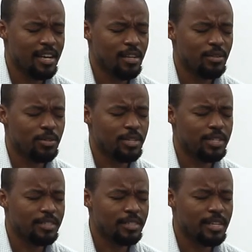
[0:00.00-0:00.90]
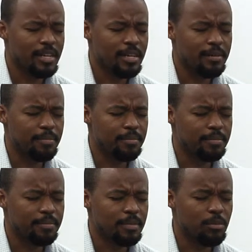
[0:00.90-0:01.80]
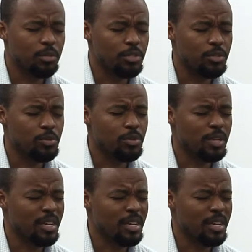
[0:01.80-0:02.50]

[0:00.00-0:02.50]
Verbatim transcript: Lord, um, able to